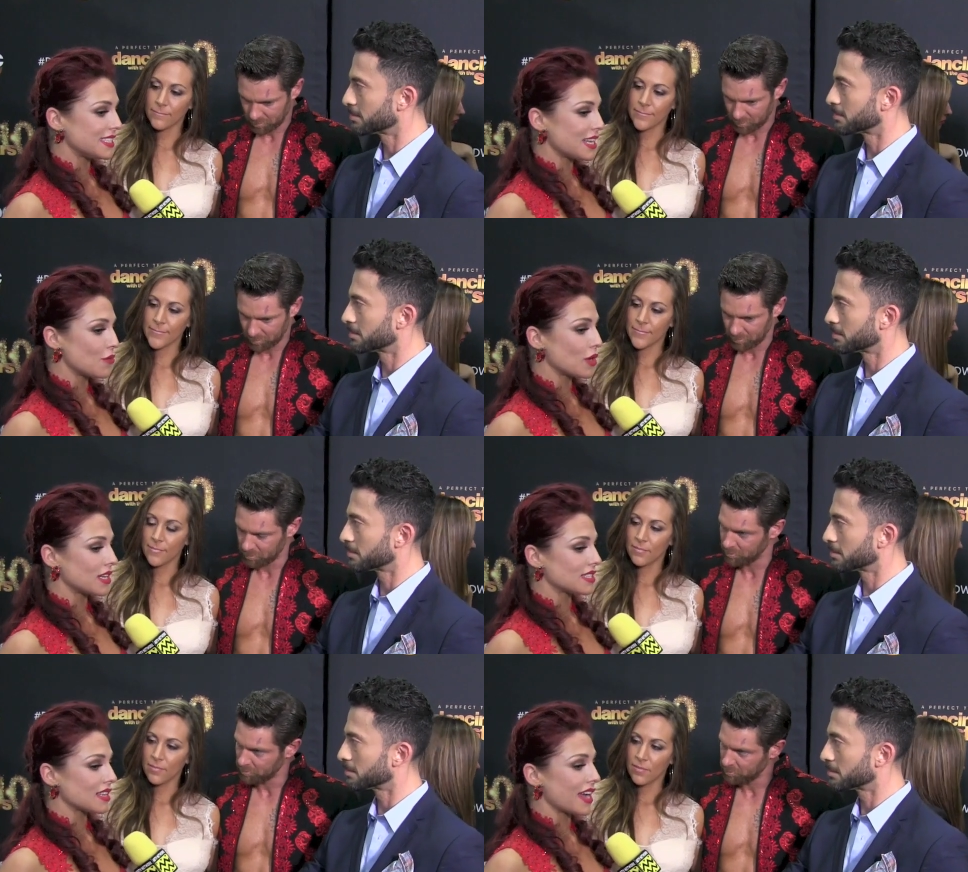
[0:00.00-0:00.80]
Speaker 1: to see what
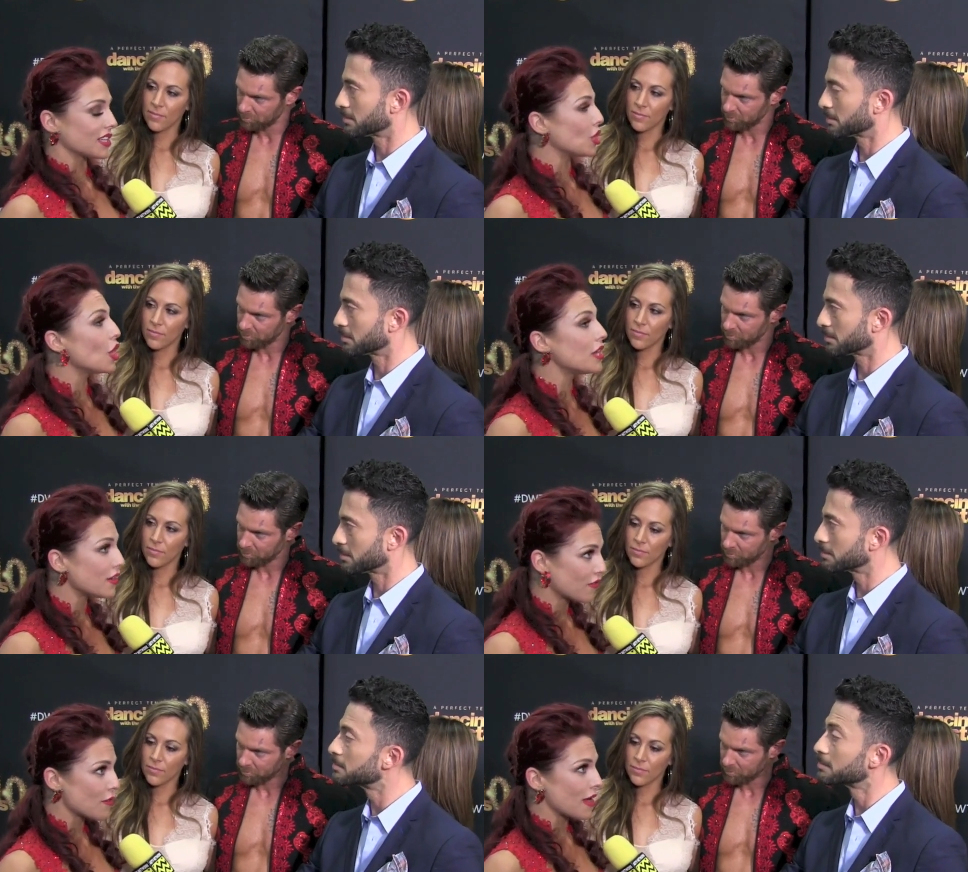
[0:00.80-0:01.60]
it's like learning
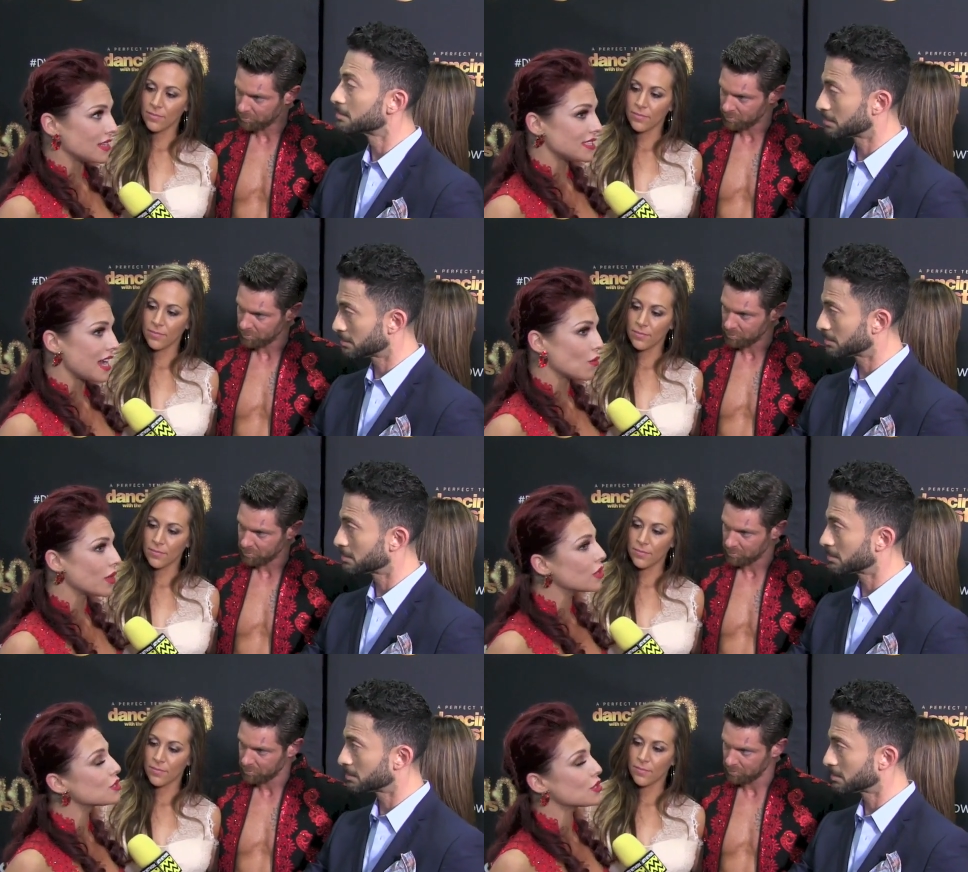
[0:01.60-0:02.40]
from us, and
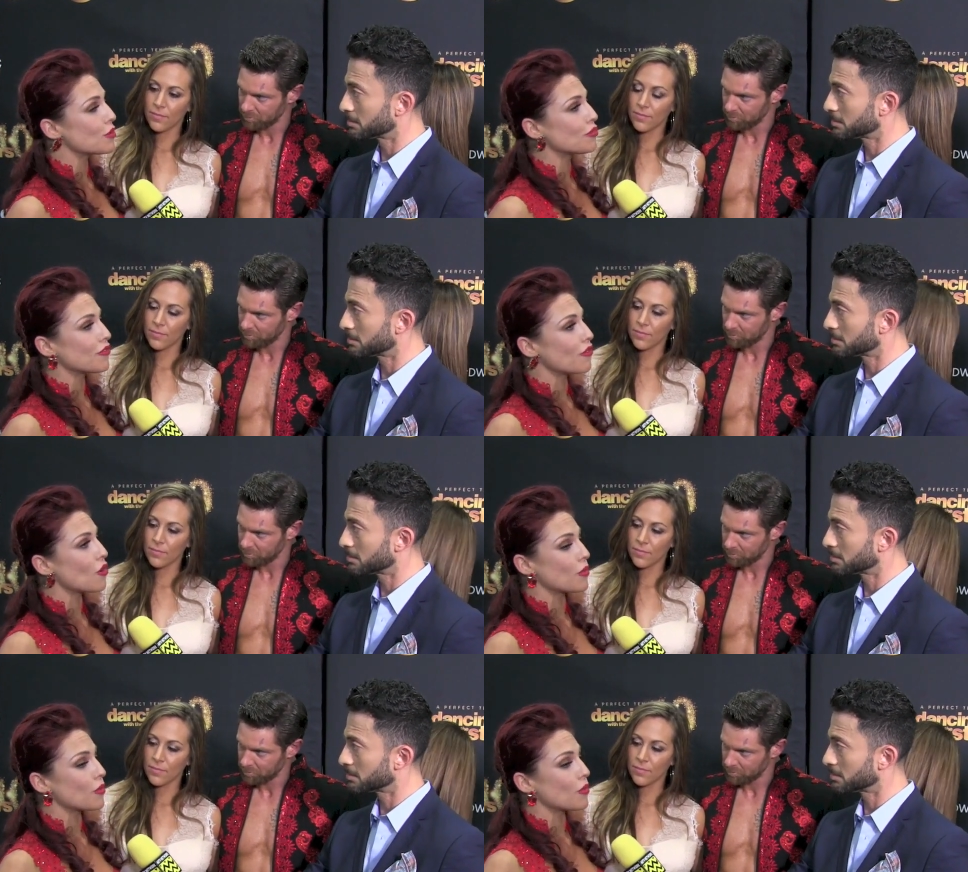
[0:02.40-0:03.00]
we also perform.